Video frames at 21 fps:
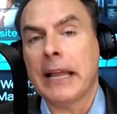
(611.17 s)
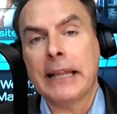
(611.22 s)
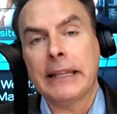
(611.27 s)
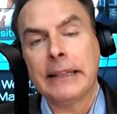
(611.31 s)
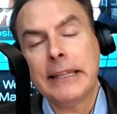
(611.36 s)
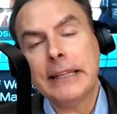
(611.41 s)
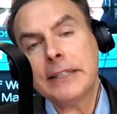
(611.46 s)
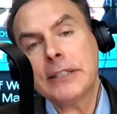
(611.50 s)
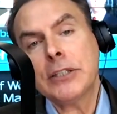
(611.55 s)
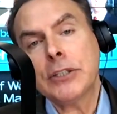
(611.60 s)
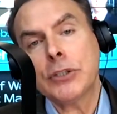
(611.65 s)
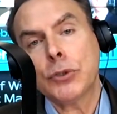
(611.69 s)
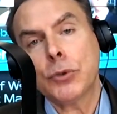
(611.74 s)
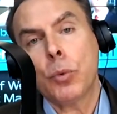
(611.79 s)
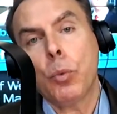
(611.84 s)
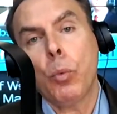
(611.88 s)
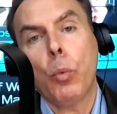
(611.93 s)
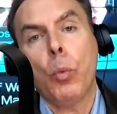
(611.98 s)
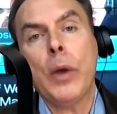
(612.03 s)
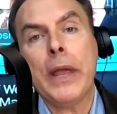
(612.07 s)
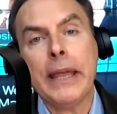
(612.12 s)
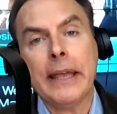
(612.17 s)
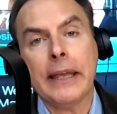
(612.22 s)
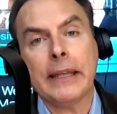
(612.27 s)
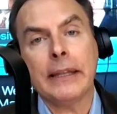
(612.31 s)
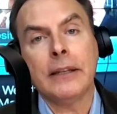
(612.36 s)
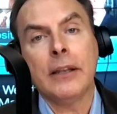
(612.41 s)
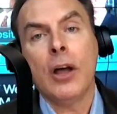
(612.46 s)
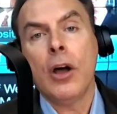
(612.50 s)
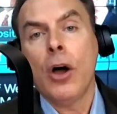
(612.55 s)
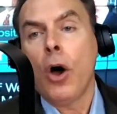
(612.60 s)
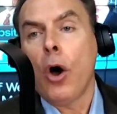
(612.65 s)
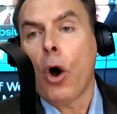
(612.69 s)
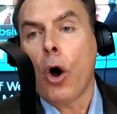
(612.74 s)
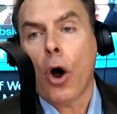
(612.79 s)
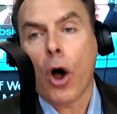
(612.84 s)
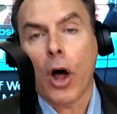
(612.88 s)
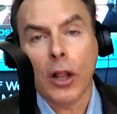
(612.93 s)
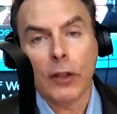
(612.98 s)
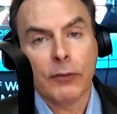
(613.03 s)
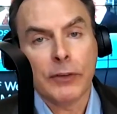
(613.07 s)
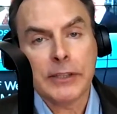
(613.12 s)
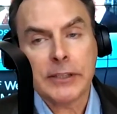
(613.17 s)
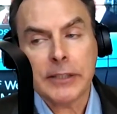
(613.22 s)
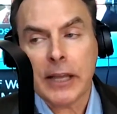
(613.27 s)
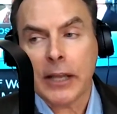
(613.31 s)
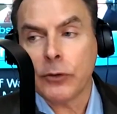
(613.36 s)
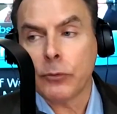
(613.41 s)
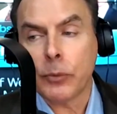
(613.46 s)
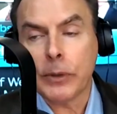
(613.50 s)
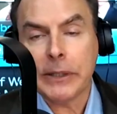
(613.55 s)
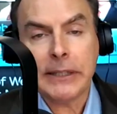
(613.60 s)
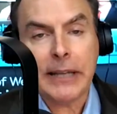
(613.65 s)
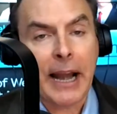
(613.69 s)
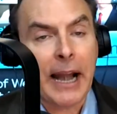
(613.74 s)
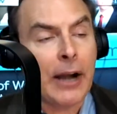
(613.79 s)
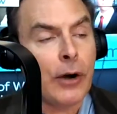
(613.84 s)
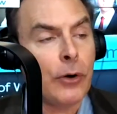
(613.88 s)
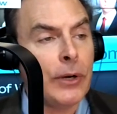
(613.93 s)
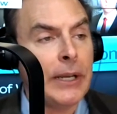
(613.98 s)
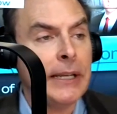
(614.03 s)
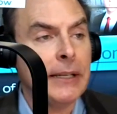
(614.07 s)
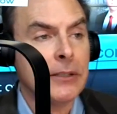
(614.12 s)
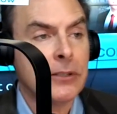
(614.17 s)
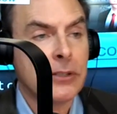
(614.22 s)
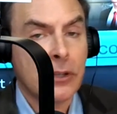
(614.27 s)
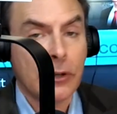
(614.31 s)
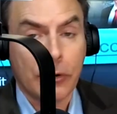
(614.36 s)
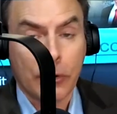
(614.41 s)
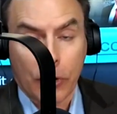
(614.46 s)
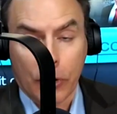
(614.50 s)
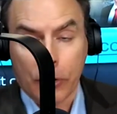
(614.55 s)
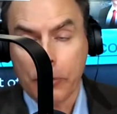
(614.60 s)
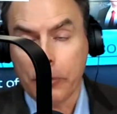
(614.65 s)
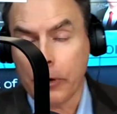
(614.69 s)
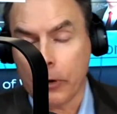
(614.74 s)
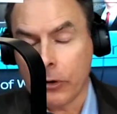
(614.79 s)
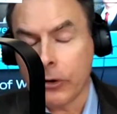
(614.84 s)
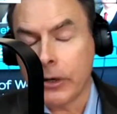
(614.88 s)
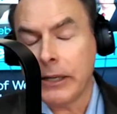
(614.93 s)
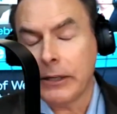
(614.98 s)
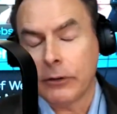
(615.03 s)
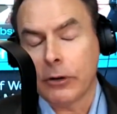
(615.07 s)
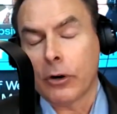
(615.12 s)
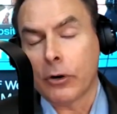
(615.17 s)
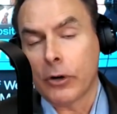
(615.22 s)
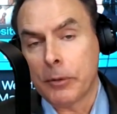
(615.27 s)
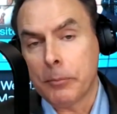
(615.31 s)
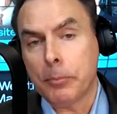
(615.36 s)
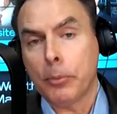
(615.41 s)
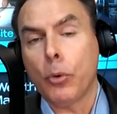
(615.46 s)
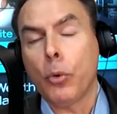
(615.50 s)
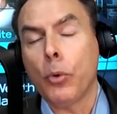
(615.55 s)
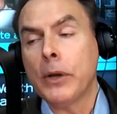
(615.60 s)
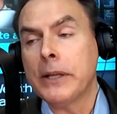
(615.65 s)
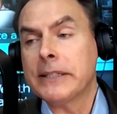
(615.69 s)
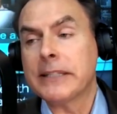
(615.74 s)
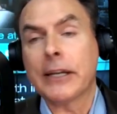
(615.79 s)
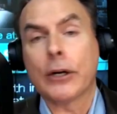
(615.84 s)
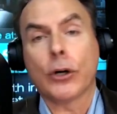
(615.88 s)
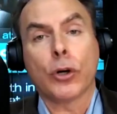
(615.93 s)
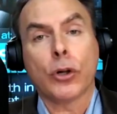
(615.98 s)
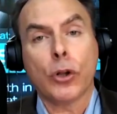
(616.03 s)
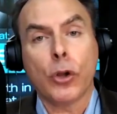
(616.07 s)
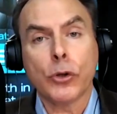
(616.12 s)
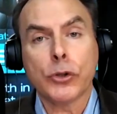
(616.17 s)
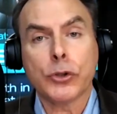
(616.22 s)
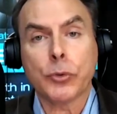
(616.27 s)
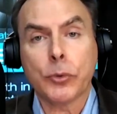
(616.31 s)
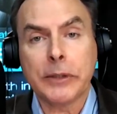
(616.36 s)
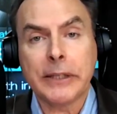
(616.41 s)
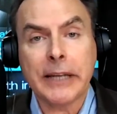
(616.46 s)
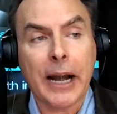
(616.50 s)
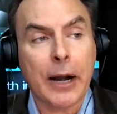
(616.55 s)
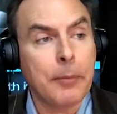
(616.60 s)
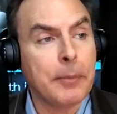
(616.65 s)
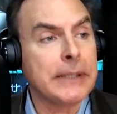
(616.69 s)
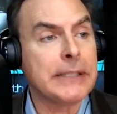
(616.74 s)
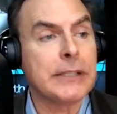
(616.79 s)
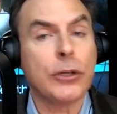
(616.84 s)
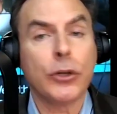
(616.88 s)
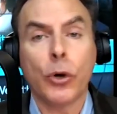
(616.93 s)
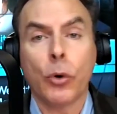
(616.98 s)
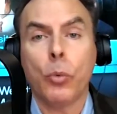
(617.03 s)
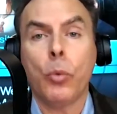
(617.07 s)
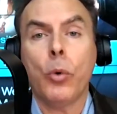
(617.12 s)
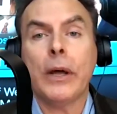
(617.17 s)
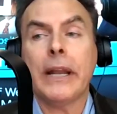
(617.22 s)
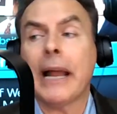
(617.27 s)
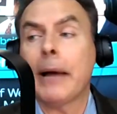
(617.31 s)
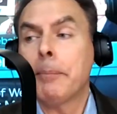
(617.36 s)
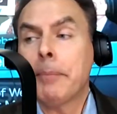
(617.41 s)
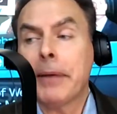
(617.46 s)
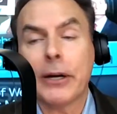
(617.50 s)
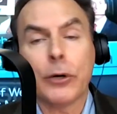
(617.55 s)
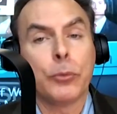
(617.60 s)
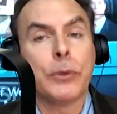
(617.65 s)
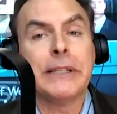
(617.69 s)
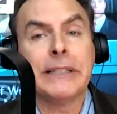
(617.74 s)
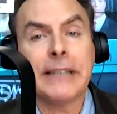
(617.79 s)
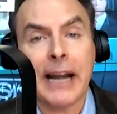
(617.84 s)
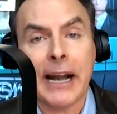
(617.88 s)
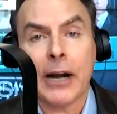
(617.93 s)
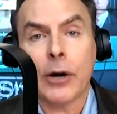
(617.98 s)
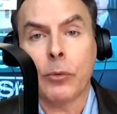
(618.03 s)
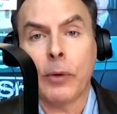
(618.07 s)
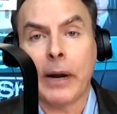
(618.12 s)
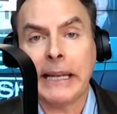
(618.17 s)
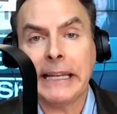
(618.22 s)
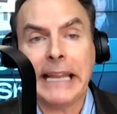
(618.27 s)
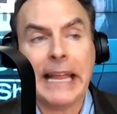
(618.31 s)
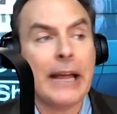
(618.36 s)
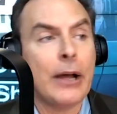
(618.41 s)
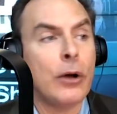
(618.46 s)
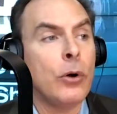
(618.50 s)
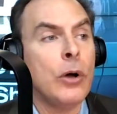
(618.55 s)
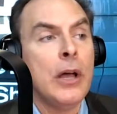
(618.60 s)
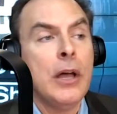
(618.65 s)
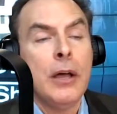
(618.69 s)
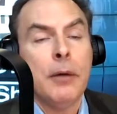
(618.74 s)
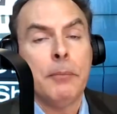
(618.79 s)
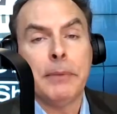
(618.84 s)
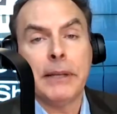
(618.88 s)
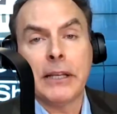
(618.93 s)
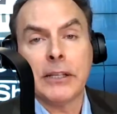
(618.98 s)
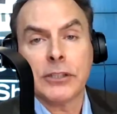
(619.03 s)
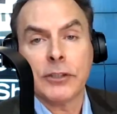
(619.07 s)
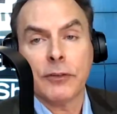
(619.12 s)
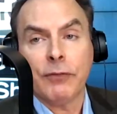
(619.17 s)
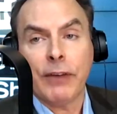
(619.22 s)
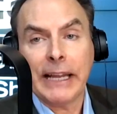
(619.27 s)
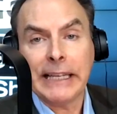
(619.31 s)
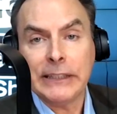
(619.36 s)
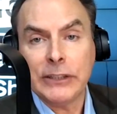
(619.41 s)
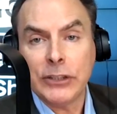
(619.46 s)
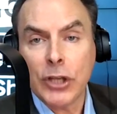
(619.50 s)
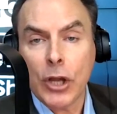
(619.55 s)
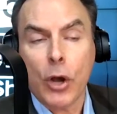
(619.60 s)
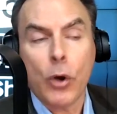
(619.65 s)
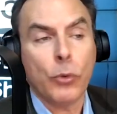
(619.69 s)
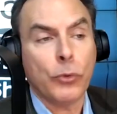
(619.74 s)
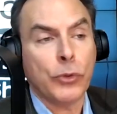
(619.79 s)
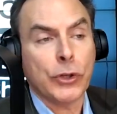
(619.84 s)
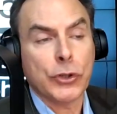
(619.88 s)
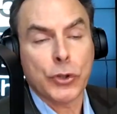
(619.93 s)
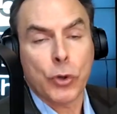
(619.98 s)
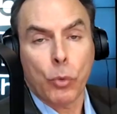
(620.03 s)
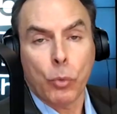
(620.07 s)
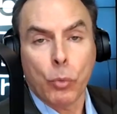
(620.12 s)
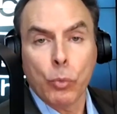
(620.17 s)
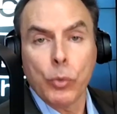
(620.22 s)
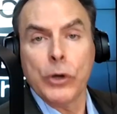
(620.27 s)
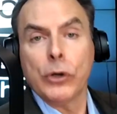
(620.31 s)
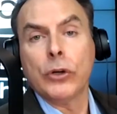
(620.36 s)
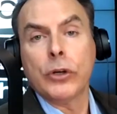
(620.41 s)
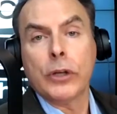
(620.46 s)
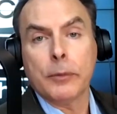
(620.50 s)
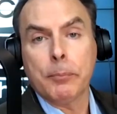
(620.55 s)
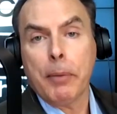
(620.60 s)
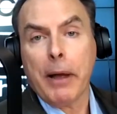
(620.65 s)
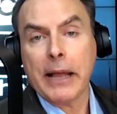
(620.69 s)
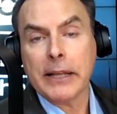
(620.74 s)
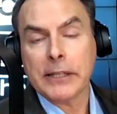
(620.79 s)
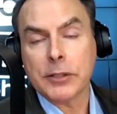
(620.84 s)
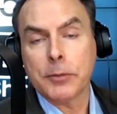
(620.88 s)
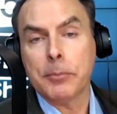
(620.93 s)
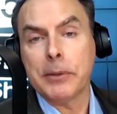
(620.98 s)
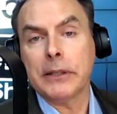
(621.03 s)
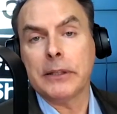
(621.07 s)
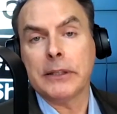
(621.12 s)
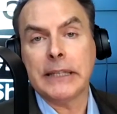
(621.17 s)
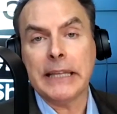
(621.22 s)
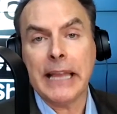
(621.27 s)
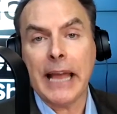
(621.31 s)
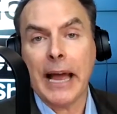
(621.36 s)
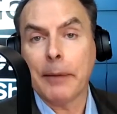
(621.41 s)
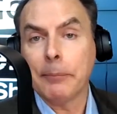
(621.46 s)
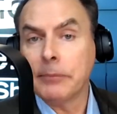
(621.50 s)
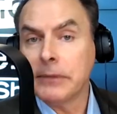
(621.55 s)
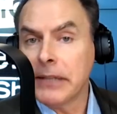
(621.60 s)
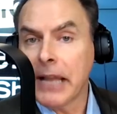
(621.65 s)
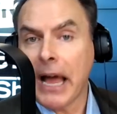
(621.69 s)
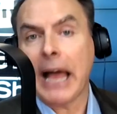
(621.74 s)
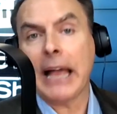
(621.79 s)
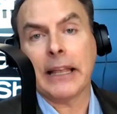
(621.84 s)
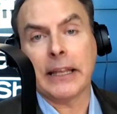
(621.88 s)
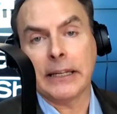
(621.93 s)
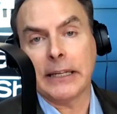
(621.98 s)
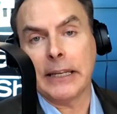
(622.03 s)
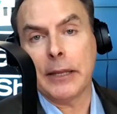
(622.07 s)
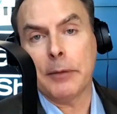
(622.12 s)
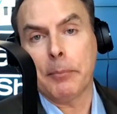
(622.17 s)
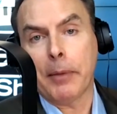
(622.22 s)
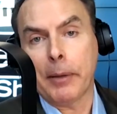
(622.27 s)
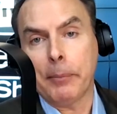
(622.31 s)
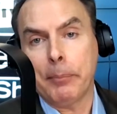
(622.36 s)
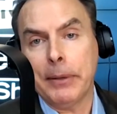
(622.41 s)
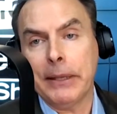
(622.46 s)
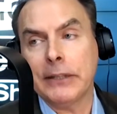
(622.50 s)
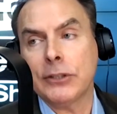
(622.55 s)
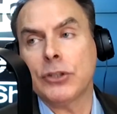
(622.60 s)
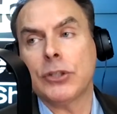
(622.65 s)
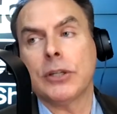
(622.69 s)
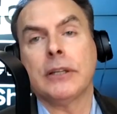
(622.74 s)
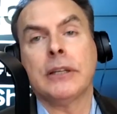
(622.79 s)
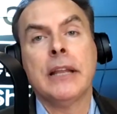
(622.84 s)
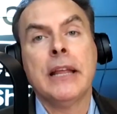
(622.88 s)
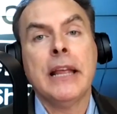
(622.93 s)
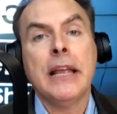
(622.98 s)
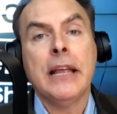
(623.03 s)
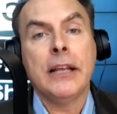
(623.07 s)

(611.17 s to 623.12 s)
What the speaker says: And this is when all of a sudden retirees that are employees that are close to retirement say, you know what, I better retire right now because if I don't, there's a real good possibility I'm not going to get my pension.